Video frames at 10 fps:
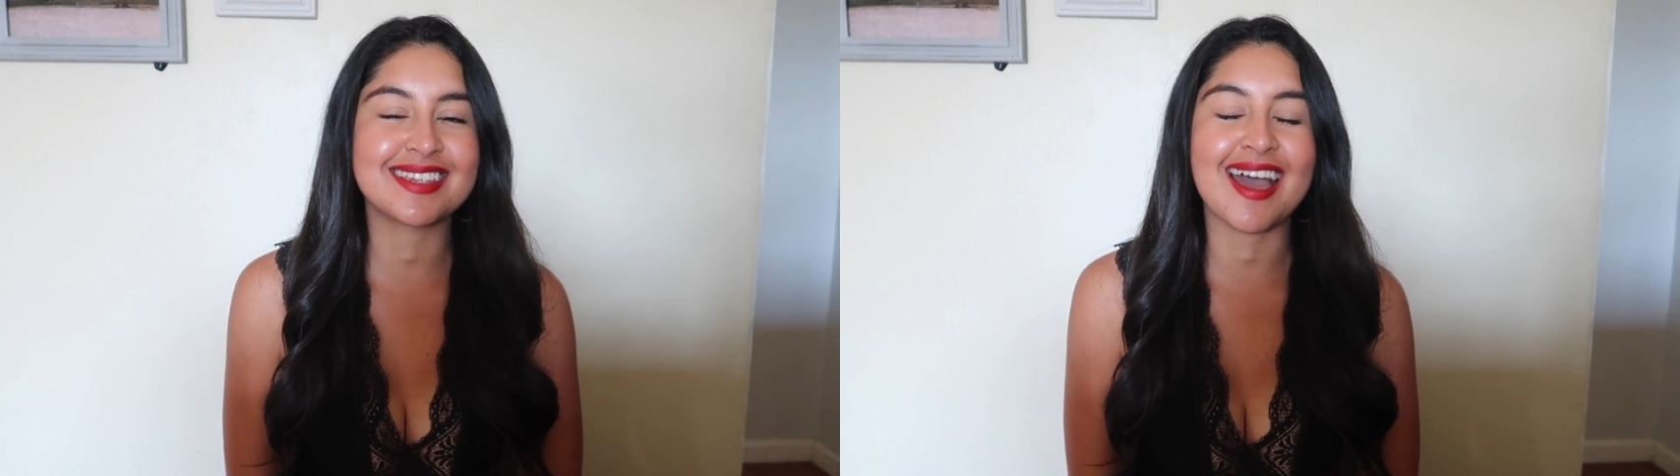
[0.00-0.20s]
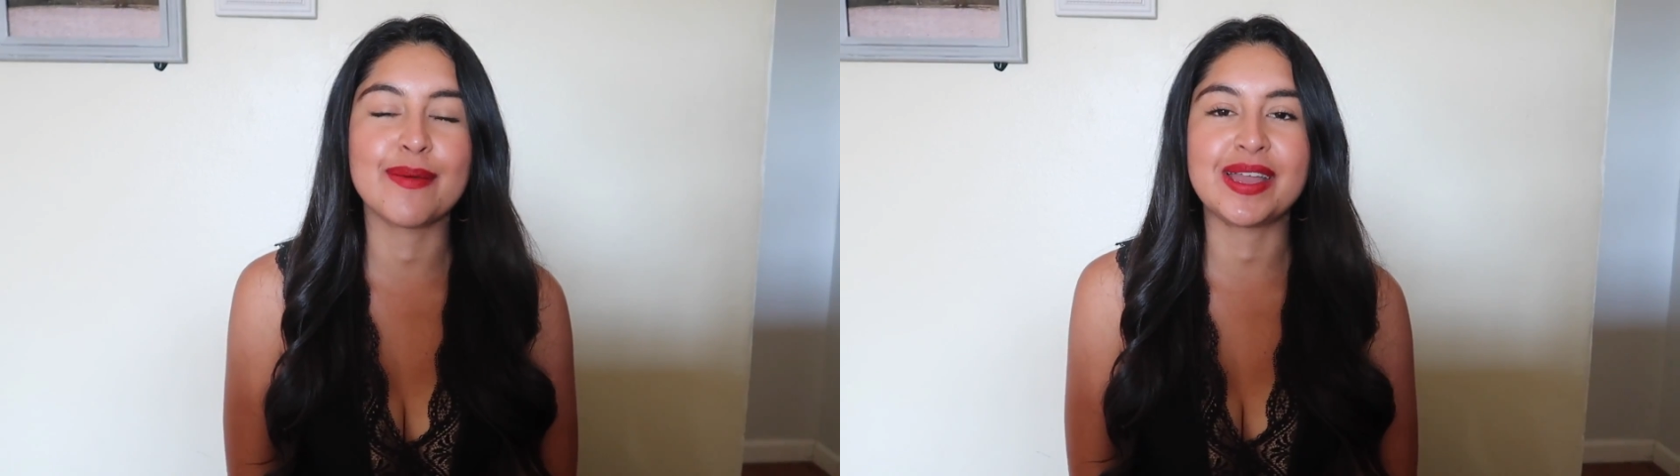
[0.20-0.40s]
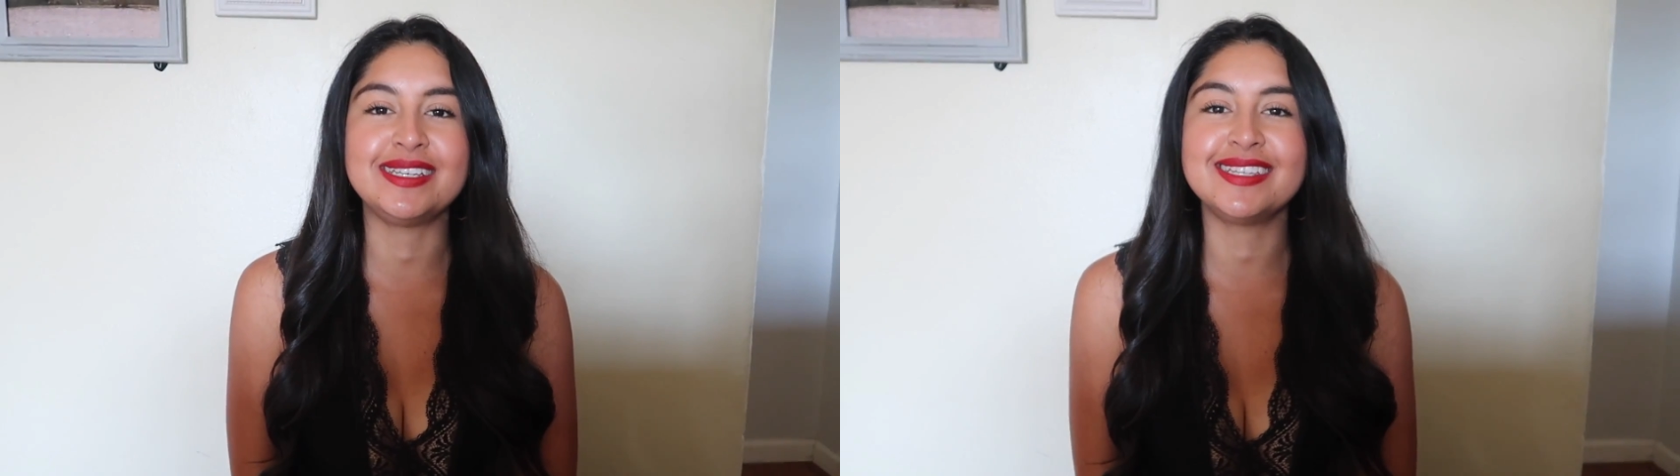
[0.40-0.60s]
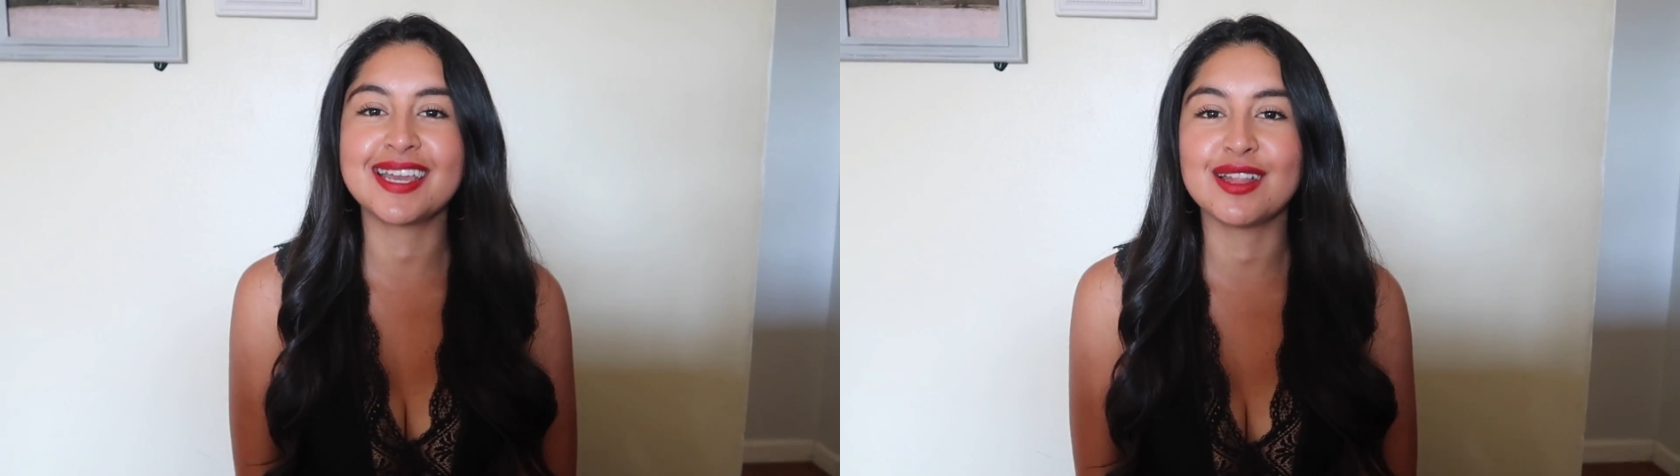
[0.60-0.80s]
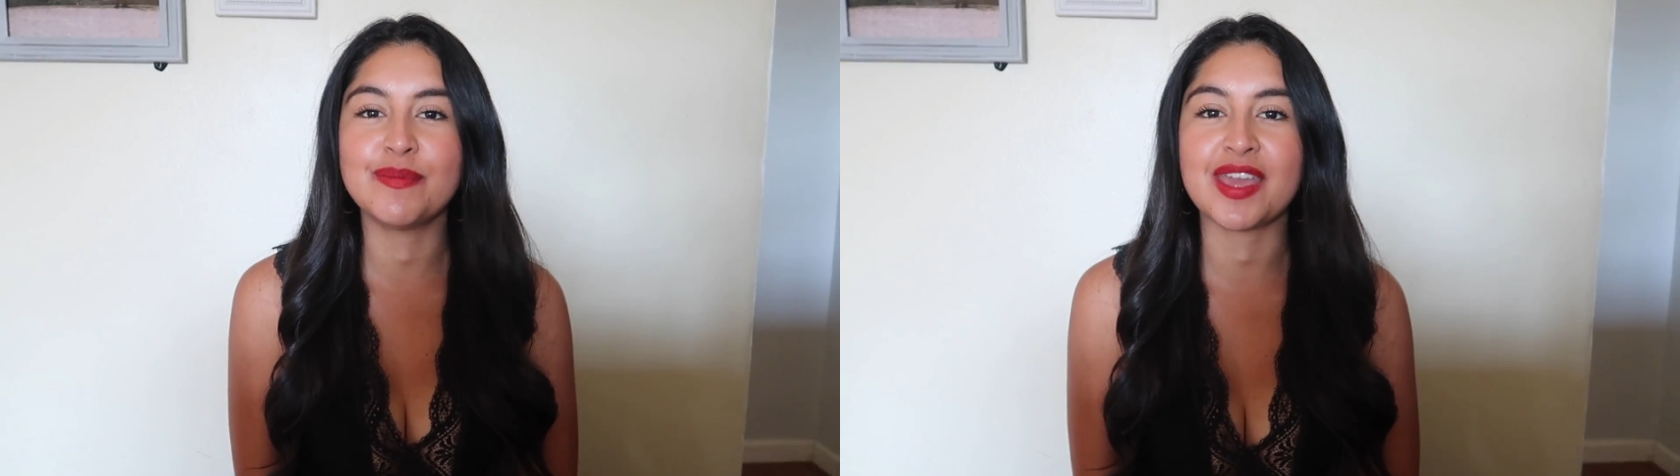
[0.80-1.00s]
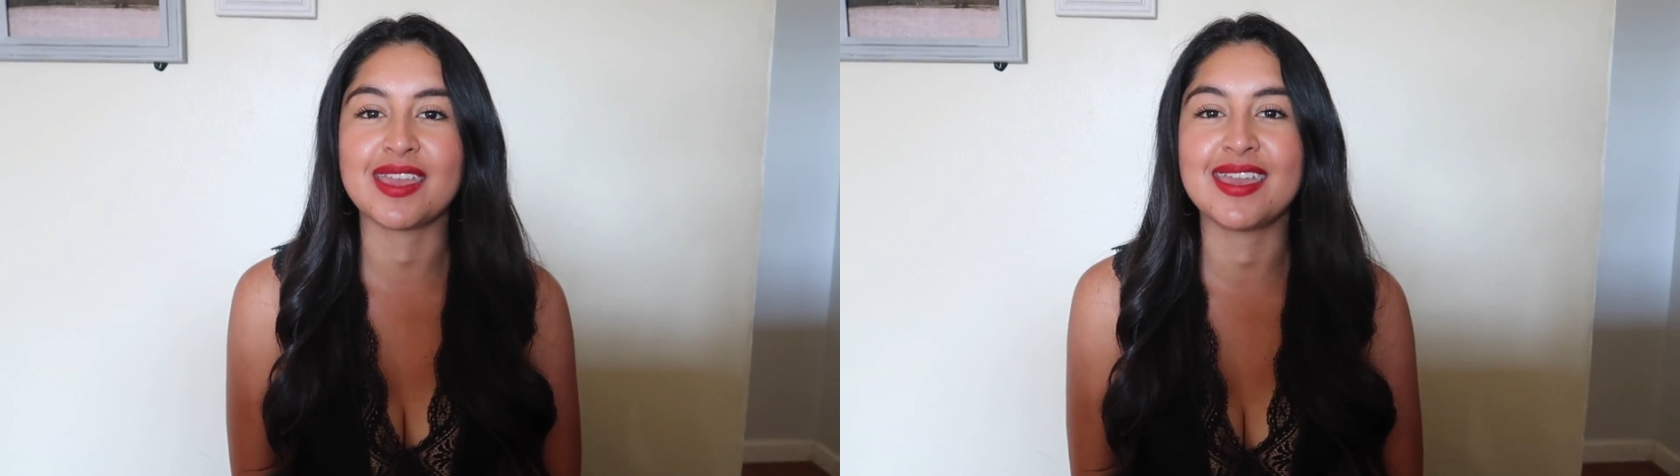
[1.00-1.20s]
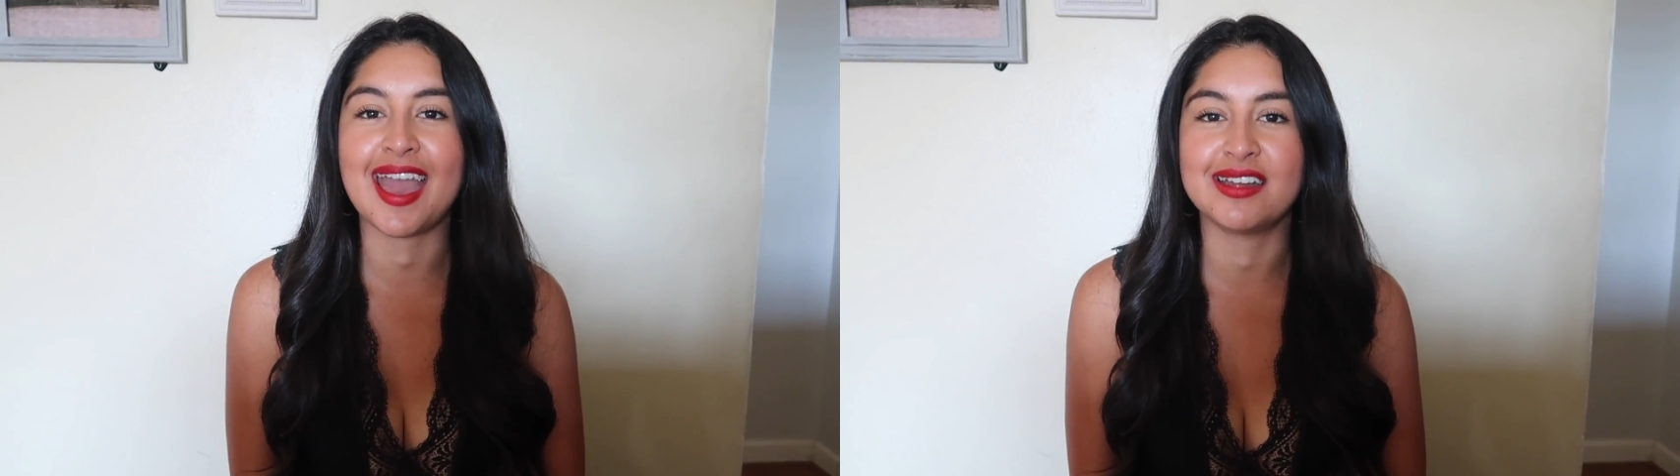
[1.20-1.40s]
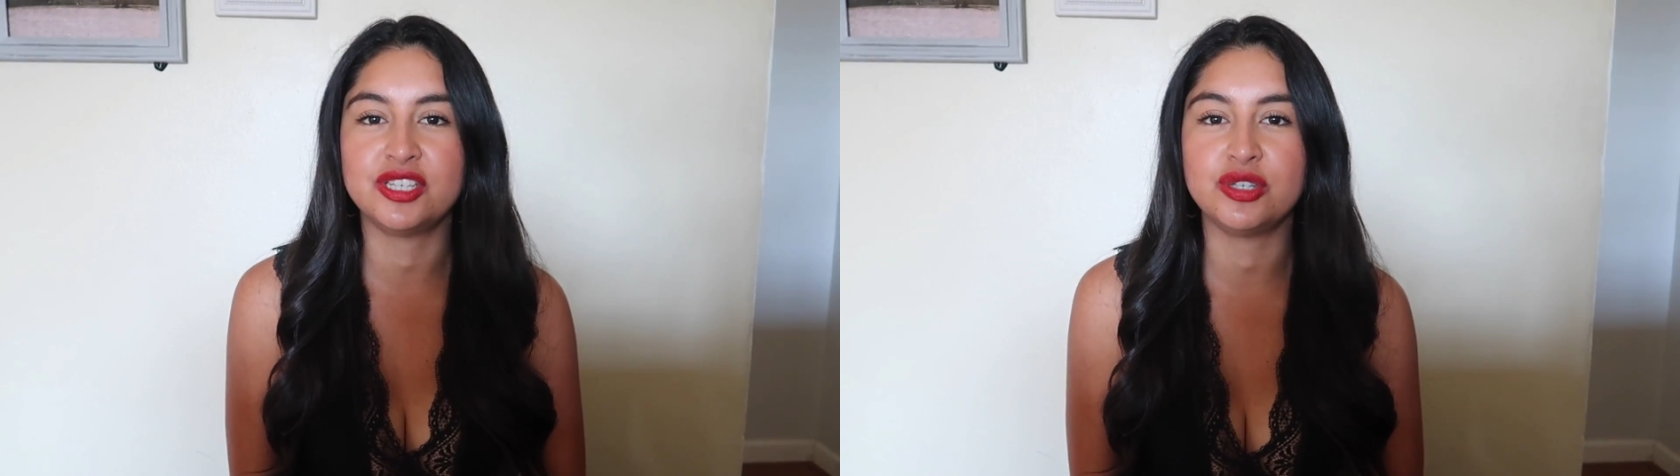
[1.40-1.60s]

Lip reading: I did tell him that he had